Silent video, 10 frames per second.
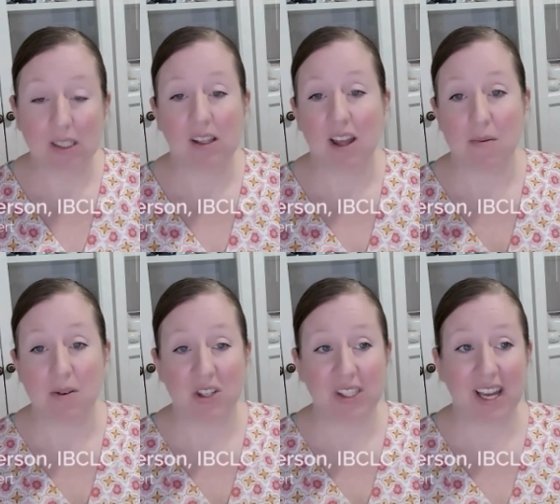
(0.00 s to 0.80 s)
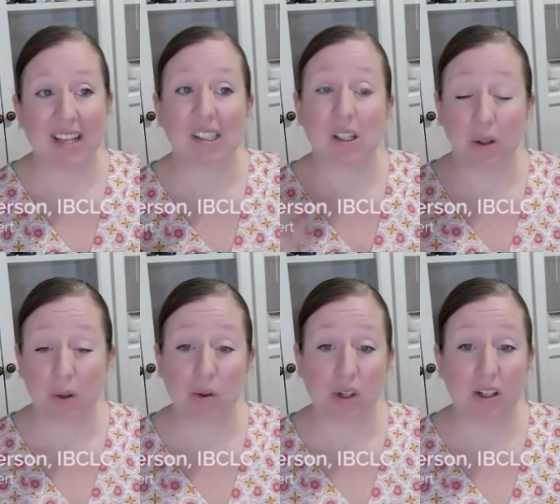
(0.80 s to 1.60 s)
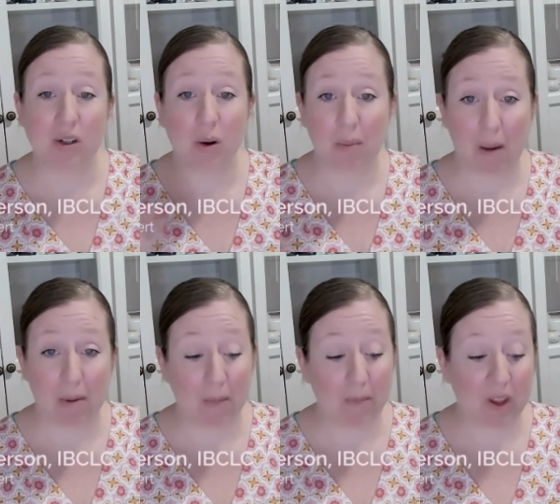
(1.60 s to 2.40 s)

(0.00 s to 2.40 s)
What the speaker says: They were just a solution to a problem.